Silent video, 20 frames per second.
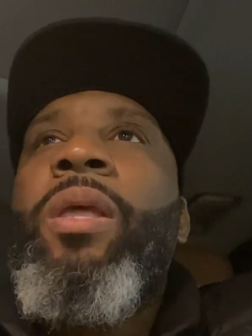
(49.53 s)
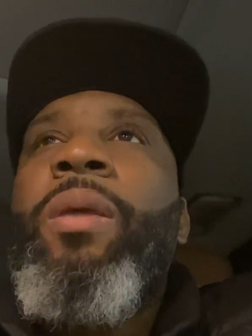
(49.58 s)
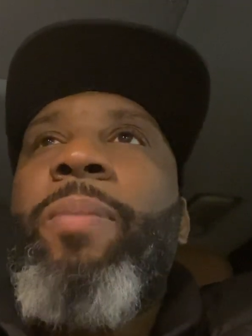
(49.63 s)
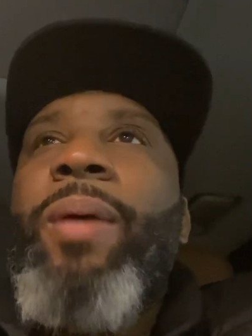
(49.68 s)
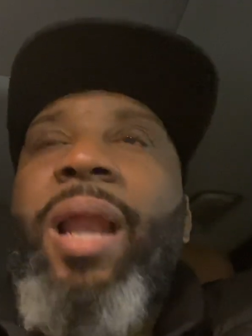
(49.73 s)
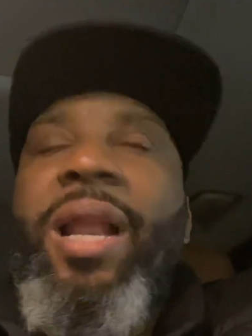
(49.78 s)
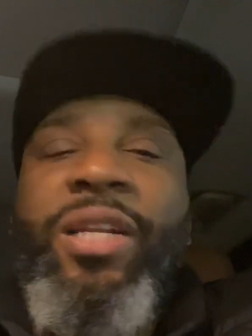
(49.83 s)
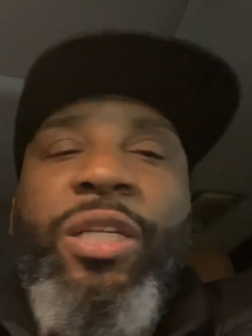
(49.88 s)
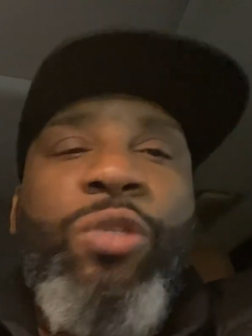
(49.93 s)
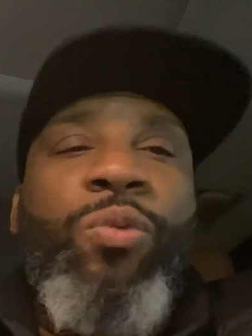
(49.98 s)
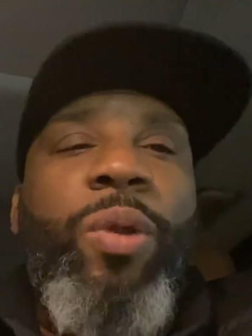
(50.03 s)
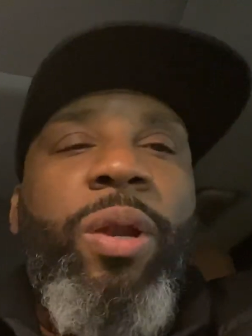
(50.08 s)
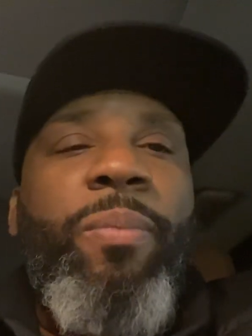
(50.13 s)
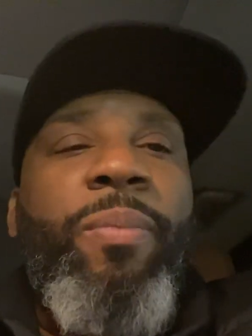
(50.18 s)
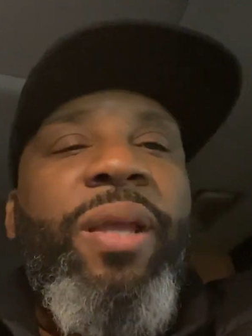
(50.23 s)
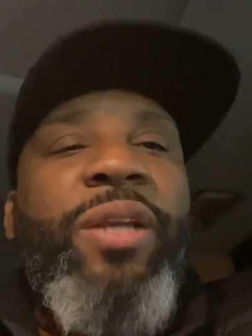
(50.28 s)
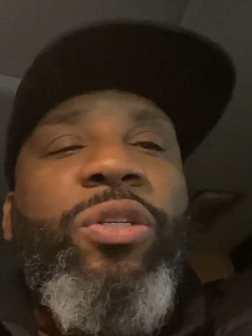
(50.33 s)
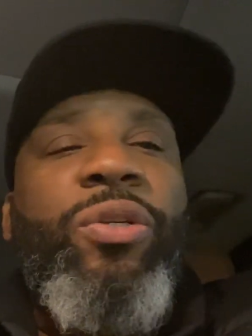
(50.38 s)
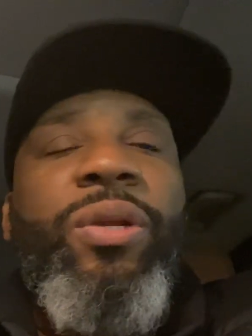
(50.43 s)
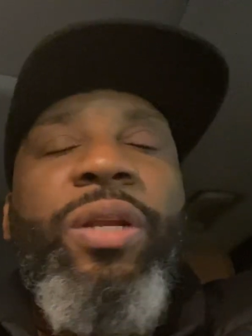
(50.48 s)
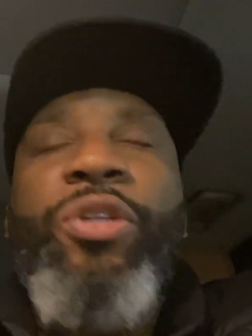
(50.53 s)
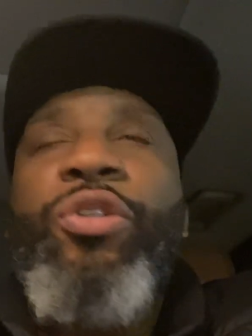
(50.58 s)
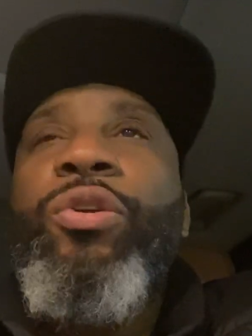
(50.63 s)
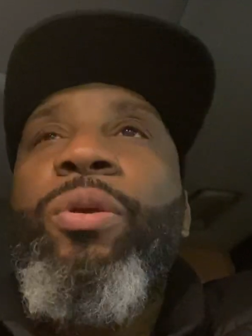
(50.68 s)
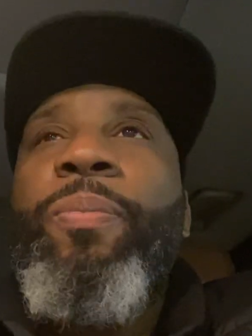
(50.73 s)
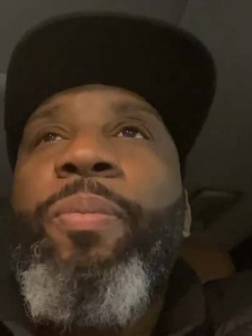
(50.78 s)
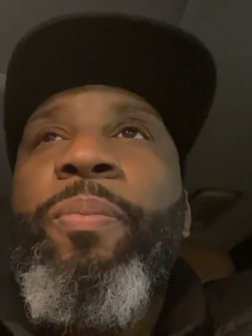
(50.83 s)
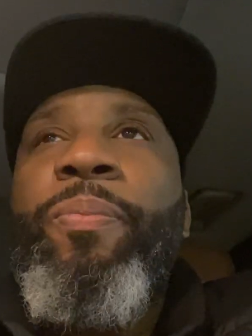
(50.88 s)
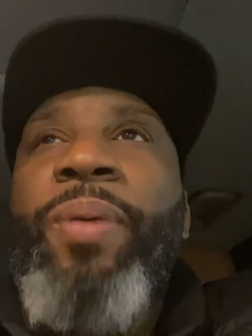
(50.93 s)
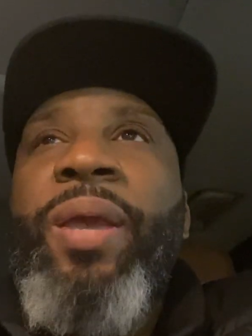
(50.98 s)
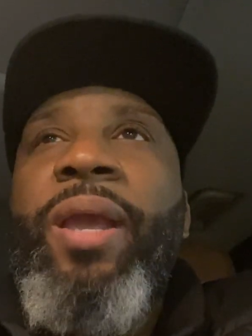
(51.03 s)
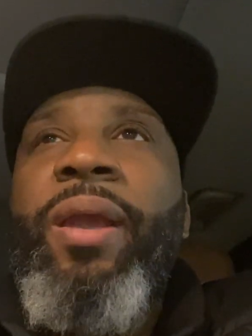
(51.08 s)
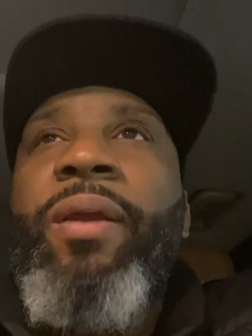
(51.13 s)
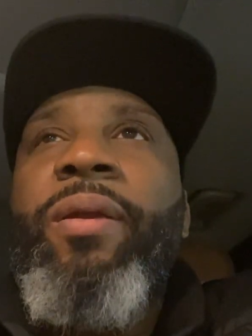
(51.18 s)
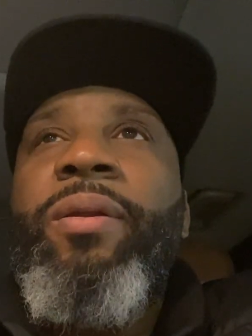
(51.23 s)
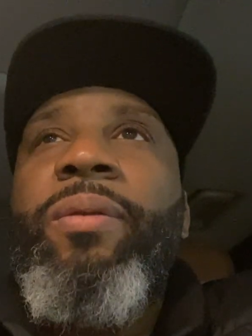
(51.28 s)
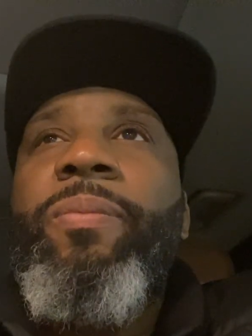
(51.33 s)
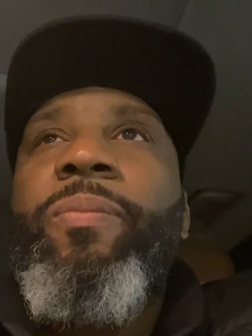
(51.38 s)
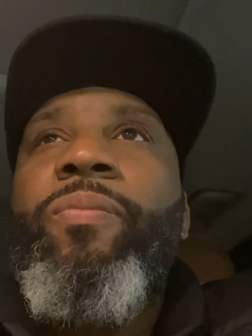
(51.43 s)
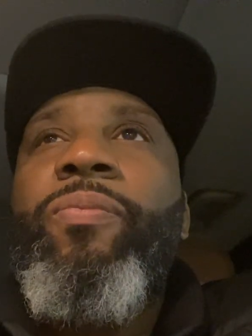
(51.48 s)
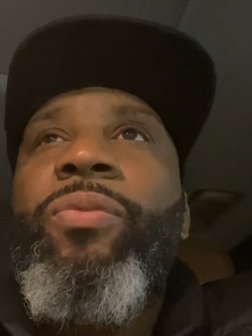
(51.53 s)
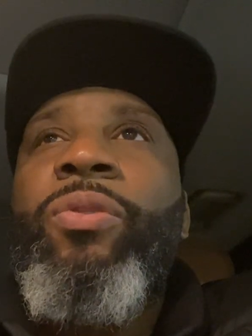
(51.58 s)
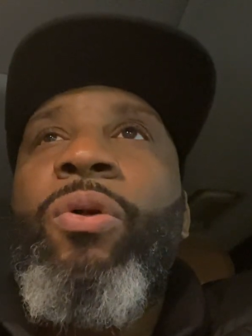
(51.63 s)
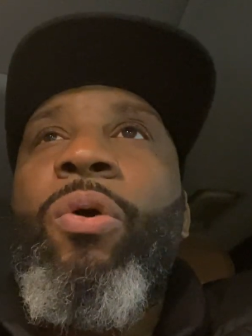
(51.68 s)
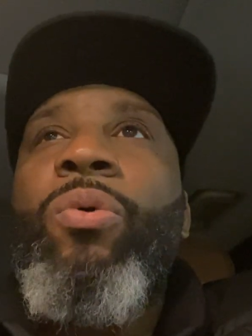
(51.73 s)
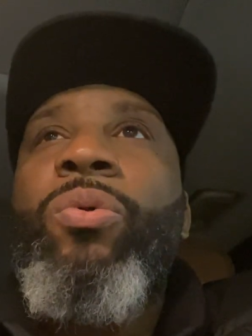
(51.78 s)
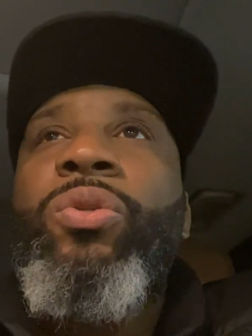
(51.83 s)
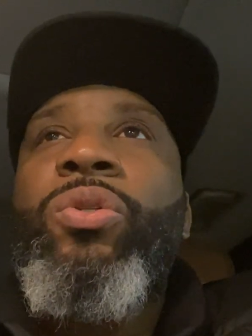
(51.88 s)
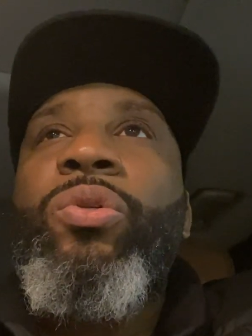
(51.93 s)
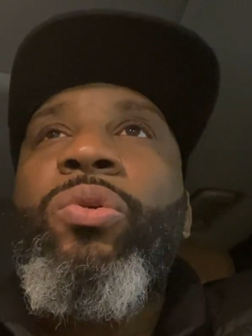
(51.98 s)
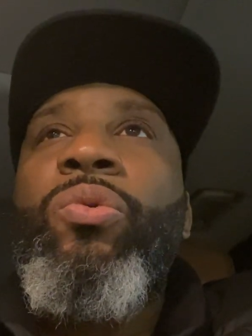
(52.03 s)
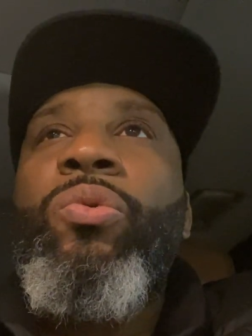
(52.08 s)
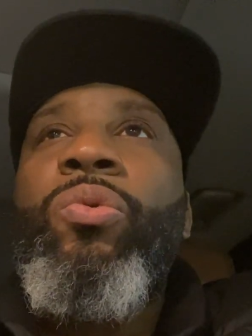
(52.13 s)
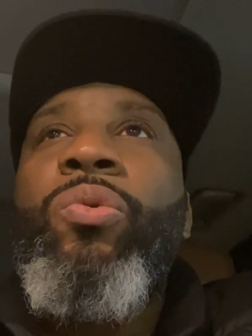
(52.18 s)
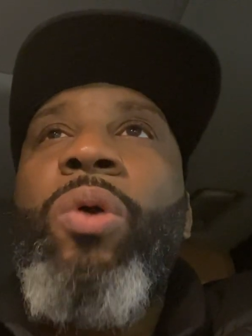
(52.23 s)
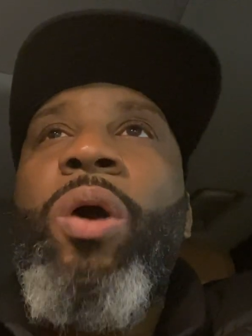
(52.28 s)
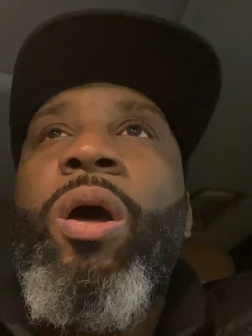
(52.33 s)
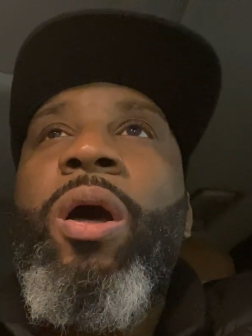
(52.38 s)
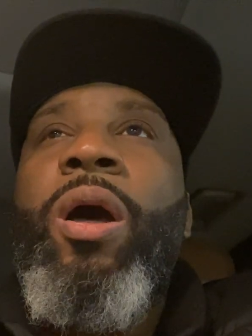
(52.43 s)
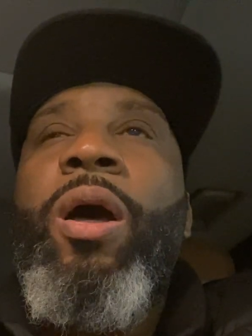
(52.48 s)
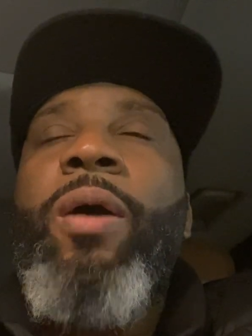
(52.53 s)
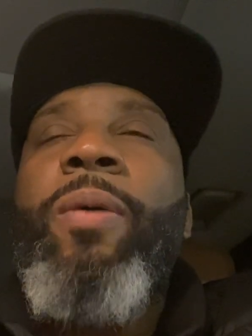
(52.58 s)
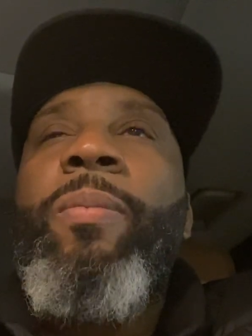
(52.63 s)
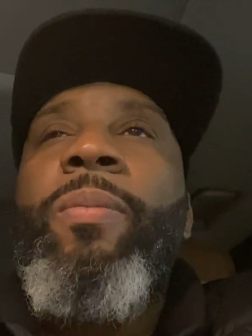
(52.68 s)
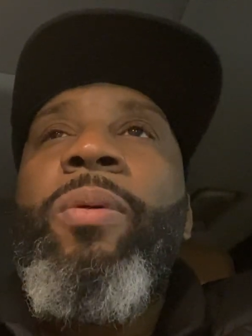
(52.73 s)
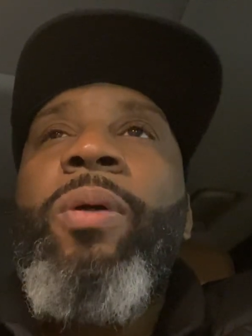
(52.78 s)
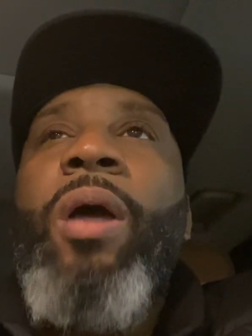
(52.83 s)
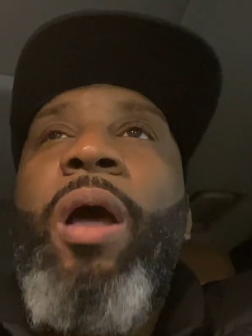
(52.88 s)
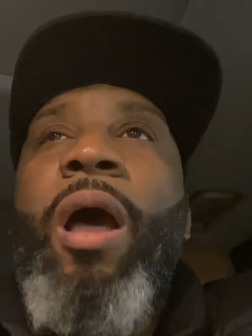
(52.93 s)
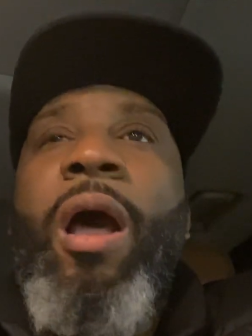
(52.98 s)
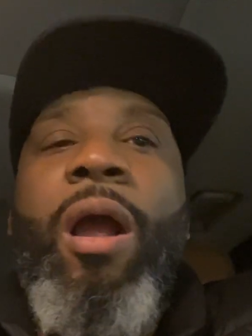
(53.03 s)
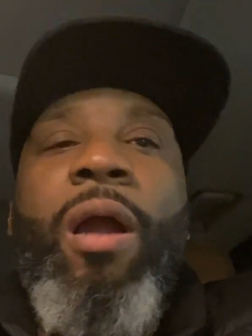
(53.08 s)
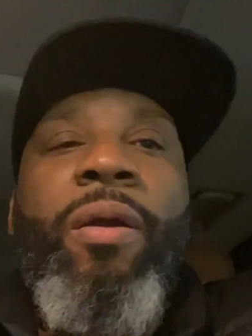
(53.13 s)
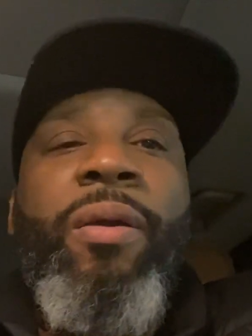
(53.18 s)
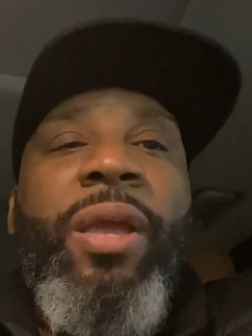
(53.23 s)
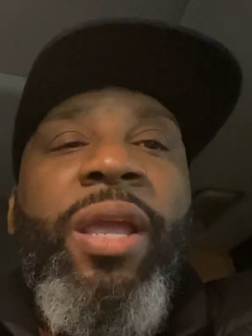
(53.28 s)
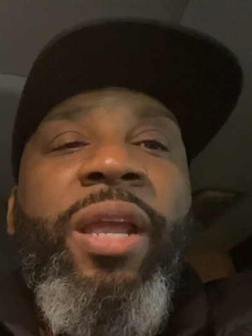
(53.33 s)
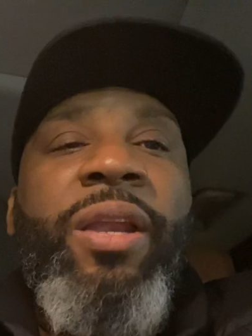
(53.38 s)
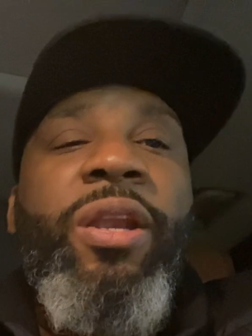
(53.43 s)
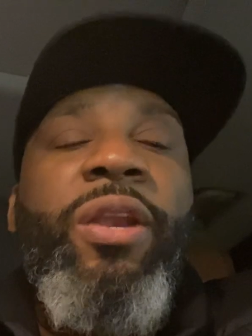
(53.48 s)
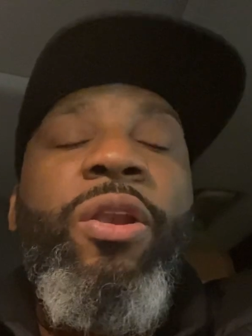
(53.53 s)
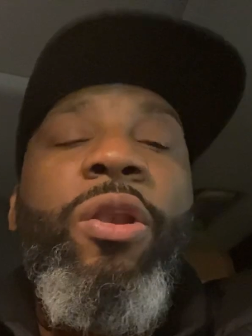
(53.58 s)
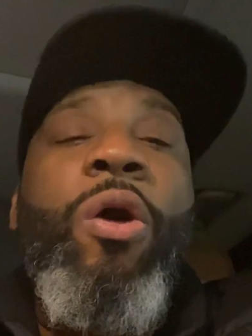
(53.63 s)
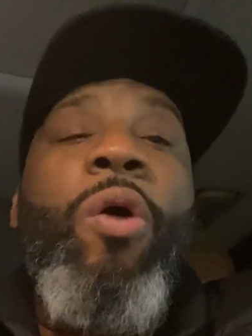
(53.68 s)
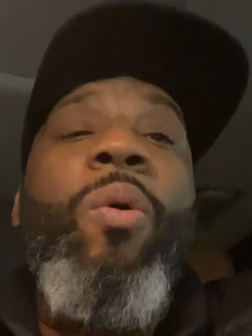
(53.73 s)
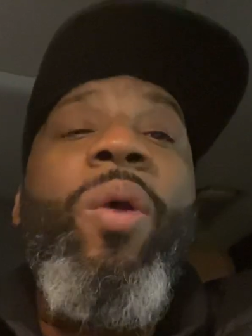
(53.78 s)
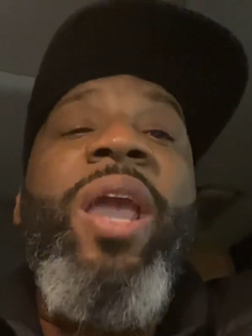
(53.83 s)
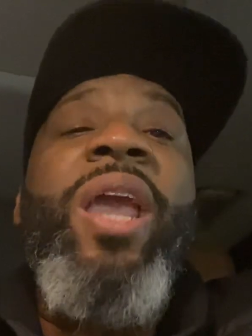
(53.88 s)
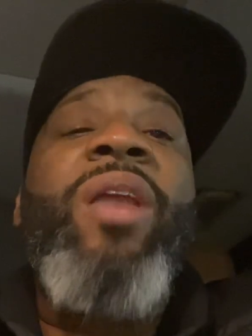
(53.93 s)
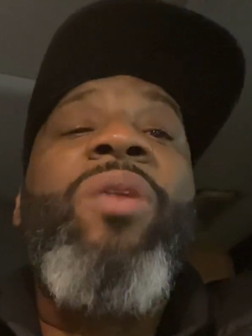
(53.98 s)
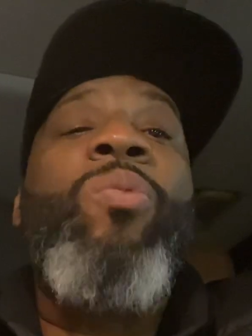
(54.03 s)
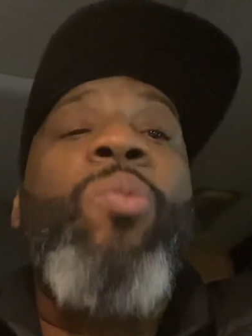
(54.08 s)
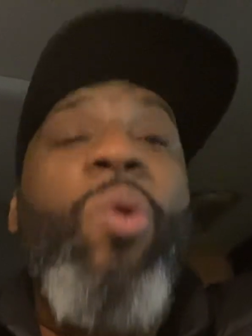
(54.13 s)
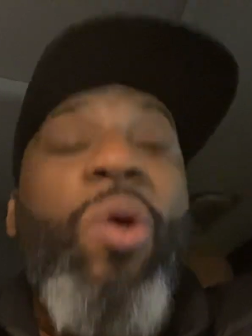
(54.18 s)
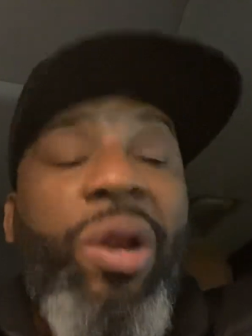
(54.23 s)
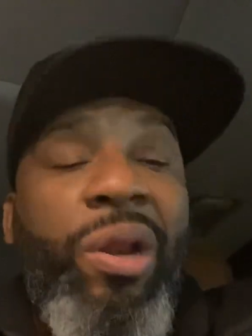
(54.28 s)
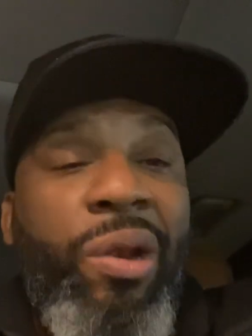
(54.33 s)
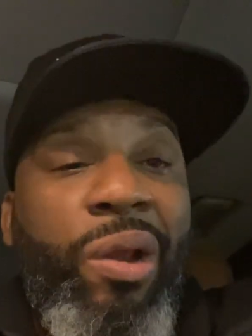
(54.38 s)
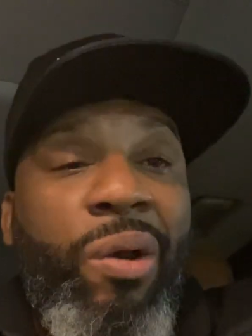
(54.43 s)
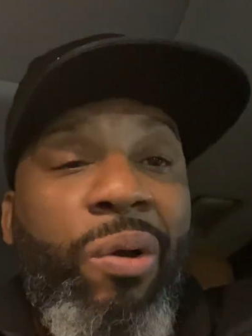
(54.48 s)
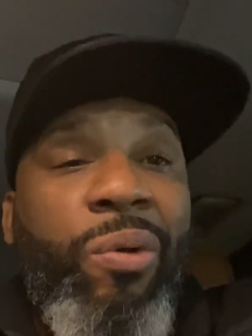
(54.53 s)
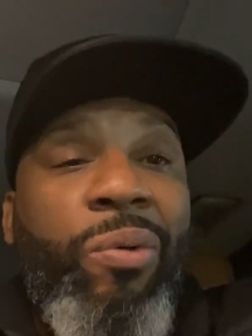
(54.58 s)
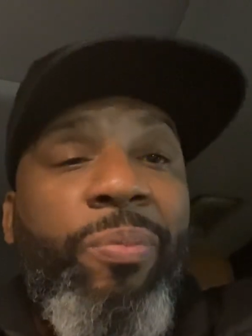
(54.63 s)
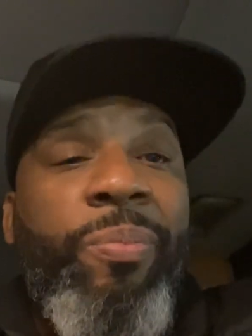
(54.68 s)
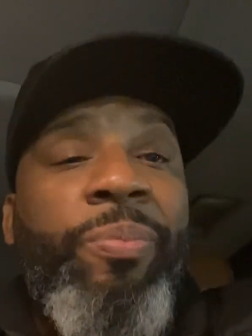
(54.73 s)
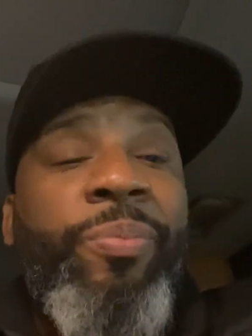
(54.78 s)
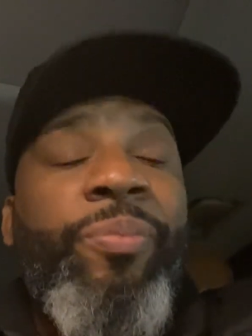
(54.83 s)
But I just want to make sure that you're prepared, those who are in the know and want to know.